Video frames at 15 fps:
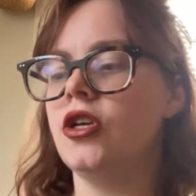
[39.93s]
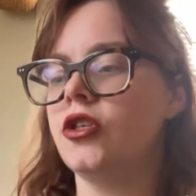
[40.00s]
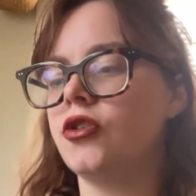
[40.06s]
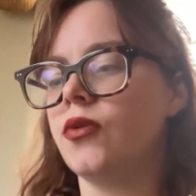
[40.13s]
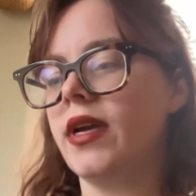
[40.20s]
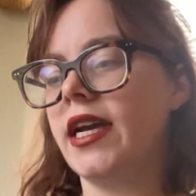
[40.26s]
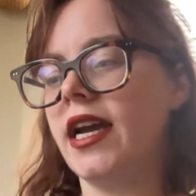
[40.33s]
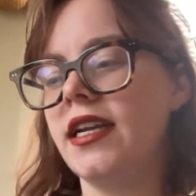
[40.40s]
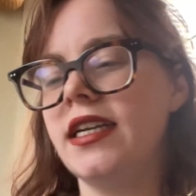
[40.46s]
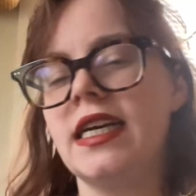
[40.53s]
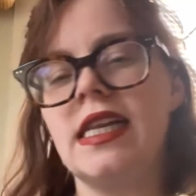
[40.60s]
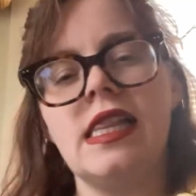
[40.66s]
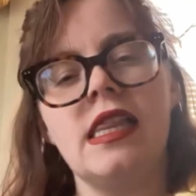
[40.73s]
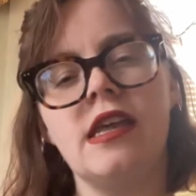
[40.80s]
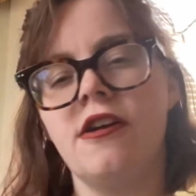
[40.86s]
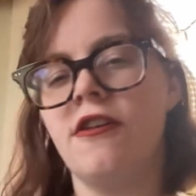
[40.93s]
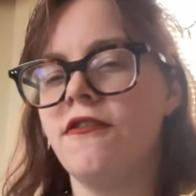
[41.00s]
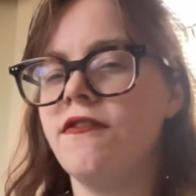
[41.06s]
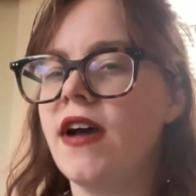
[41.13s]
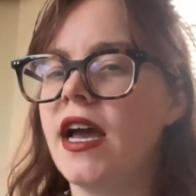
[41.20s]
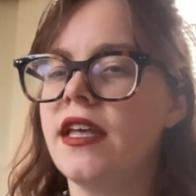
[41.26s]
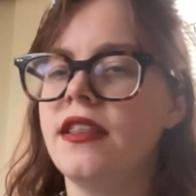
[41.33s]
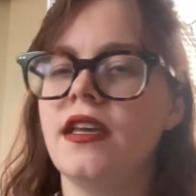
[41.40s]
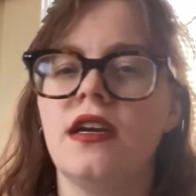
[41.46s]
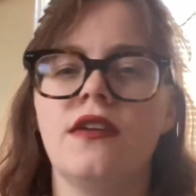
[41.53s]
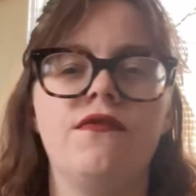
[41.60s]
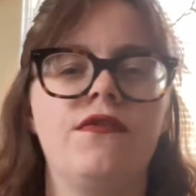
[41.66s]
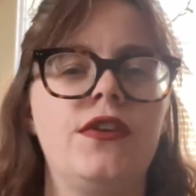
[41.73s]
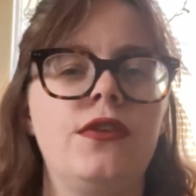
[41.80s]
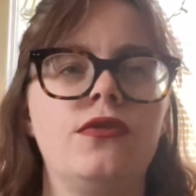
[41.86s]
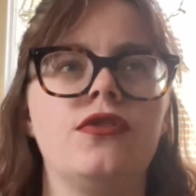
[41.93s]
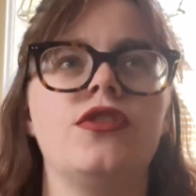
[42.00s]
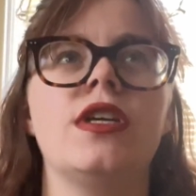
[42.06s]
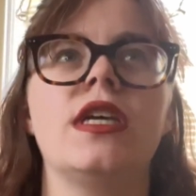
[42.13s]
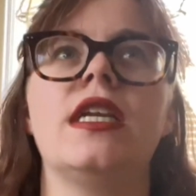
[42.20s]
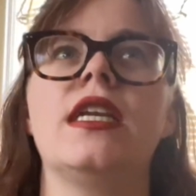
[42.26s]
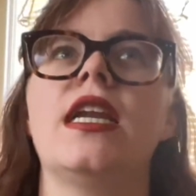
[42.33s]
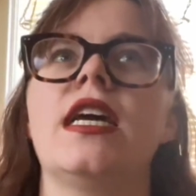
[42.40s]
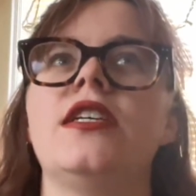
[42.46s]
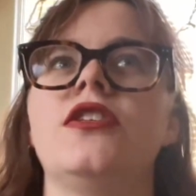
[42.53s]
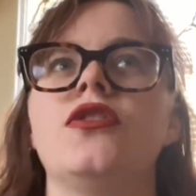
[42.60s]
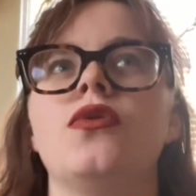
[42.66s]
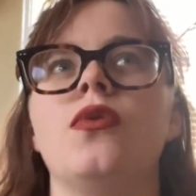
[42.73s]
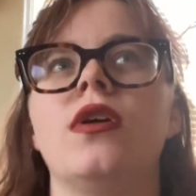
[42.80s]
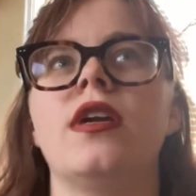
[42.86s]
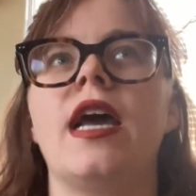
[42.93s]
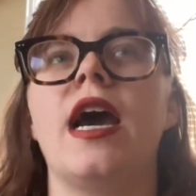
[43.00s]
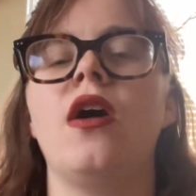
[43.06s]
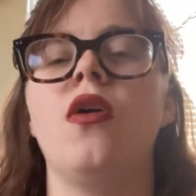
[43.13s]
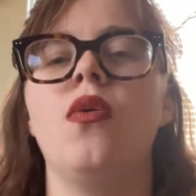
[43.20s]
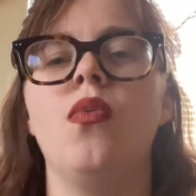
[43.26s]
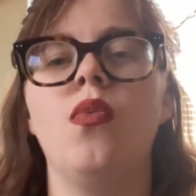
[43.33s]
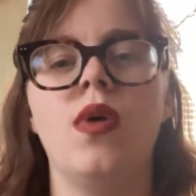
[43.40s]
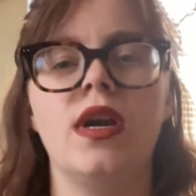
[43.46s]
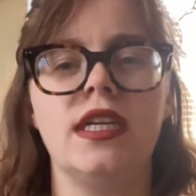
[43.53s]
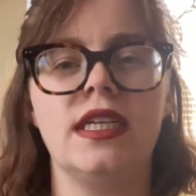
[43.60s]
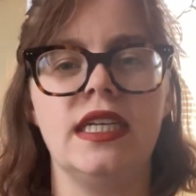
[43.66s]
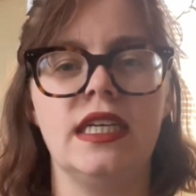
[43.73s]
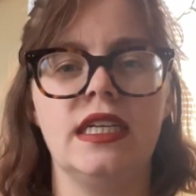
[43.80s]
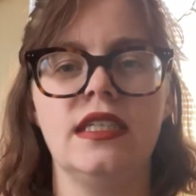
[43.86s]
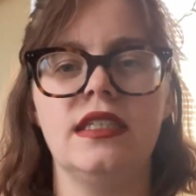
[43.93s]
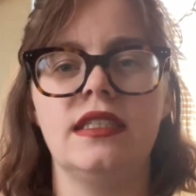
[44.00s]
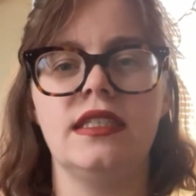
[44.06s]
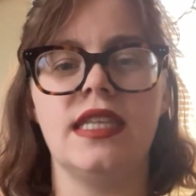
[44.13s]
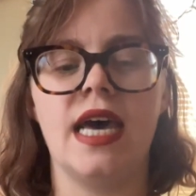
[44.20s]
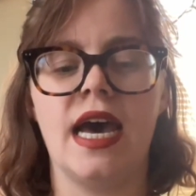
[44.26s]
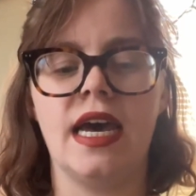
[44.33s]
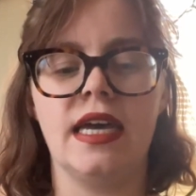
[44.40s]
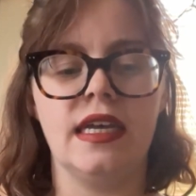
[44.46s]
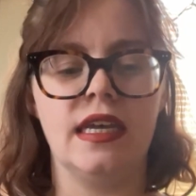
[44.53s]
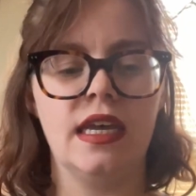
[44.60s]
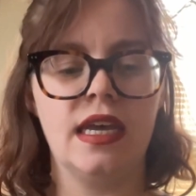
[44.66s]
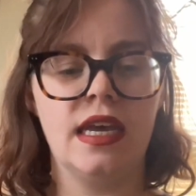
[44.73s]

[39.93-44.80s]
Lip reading: So I kind of clarify the confusion. I sort out what it is that